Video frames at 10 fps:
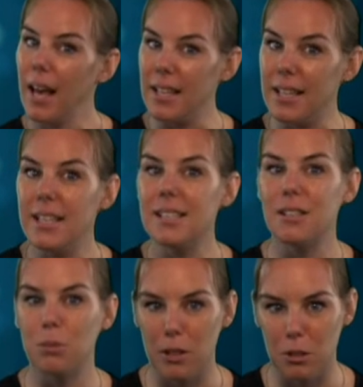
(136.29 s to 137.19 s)
And this
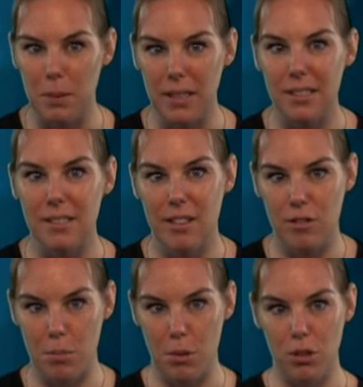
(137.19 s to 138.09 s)
is where species
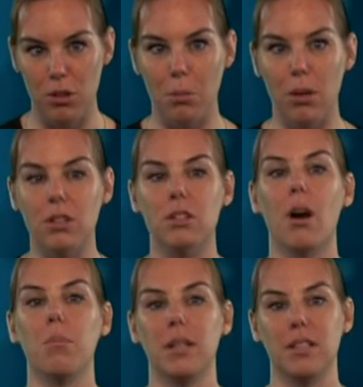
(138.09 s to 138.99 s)
distribution models
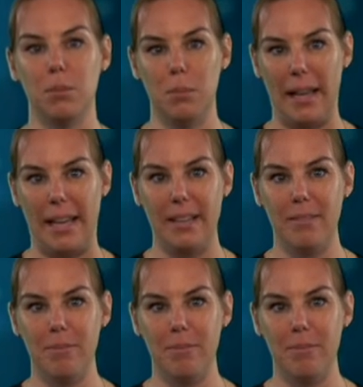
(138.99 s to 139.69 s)
come into play.